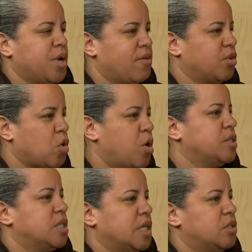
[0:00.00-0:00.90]
we ever going
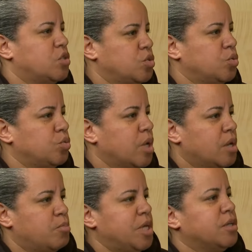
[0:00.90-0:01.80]
to get to
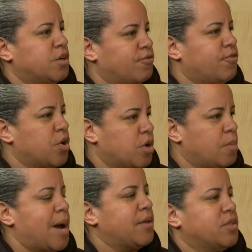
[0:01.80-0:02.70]
meet and confer
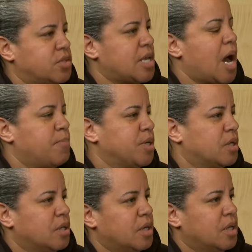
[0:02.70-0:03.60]
about this
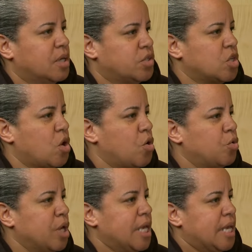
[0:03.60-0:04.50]
topic?
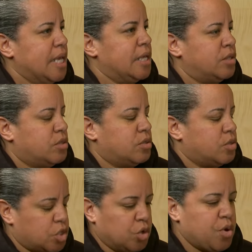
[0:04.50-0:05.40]
So
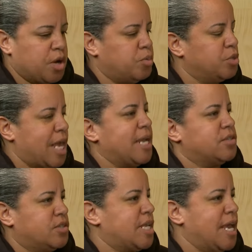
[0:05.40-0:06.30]
it's incredible that
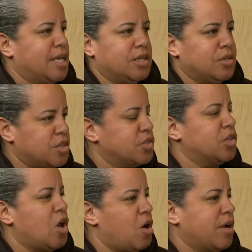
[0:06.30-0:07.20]
it's taken this
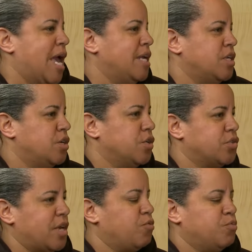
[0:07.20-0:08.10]
long, 8
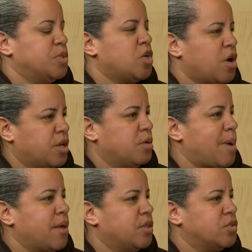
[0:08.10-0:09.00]
years that we've been talking
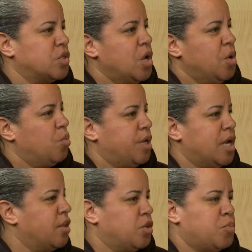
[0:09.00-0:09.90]
about this, when
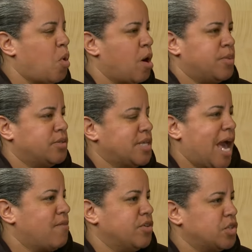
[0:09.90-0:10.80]
other departments
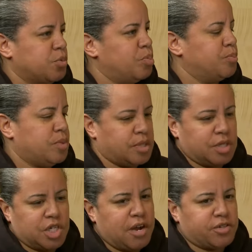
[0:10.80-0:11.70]
have this. The
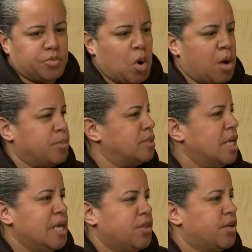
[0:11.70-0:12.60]
sheriff's department,
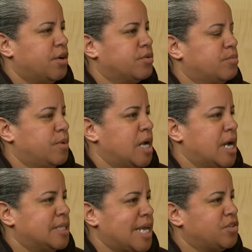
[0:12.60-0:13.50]
their
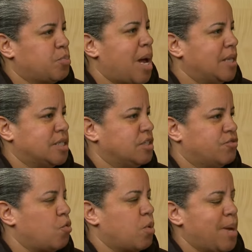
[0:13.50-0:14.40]
taser policy is
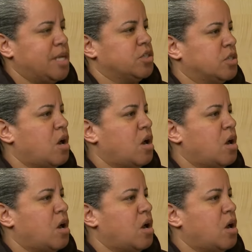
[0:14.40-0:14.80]
4 pages